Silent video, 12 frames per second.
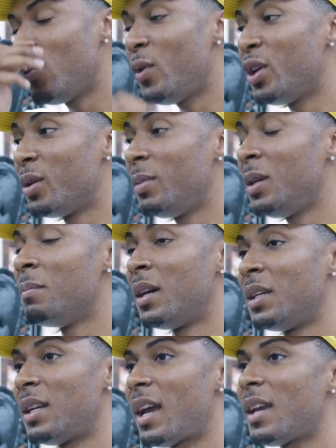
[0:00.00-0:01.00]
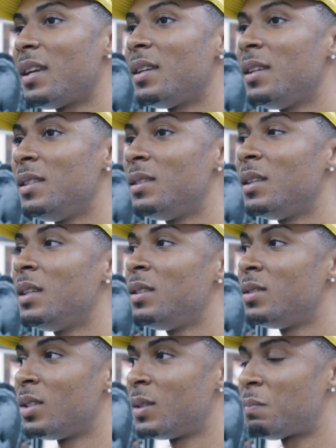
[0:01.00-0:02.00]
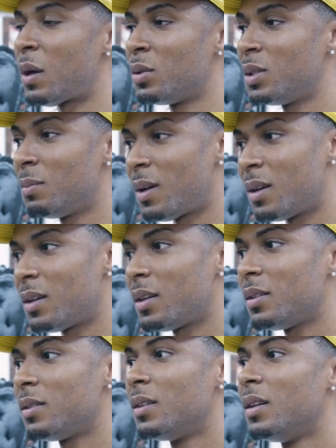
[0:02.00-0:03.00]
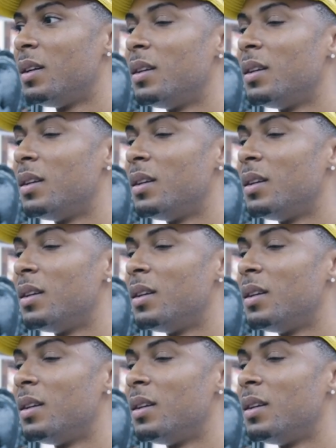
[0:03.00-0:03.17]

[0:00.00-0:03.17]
He will be Monday. He just posted bond.